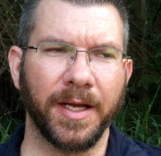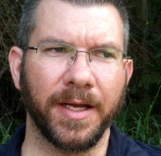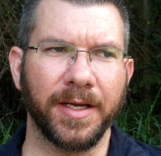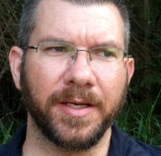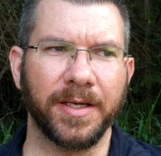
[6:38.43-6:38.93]

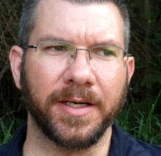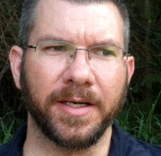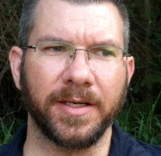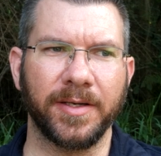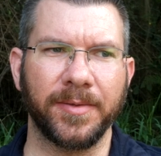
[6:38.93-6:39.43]
And
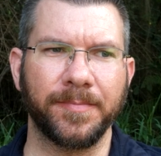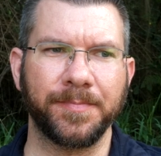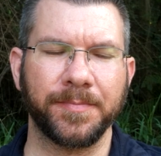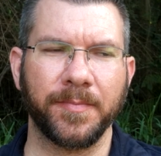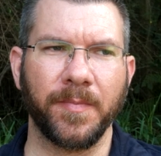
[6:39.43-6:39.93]

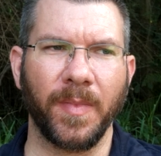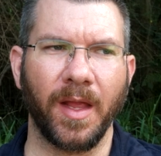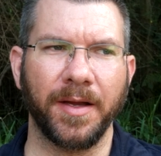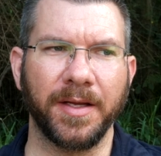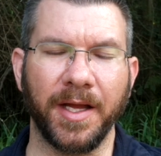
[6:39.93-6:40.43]

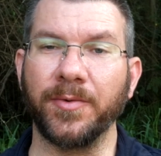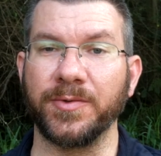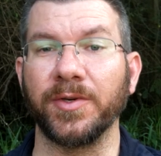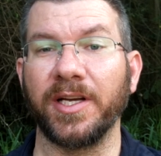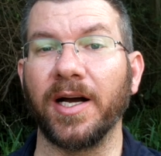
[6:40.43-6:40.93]
it
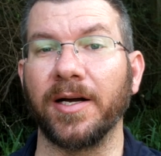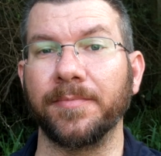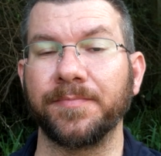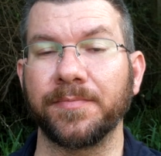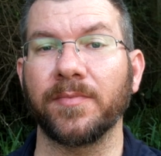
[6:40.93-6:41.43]
was really hot.